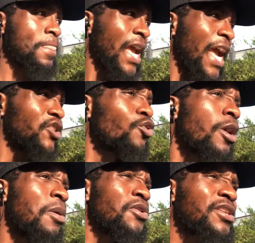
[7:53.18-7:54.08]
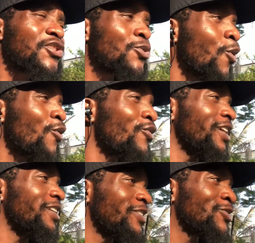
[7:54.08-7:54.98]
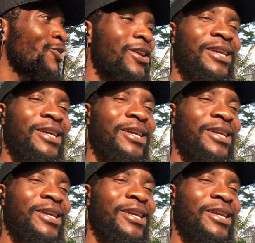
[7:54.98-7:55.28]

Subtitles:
it's all about the story he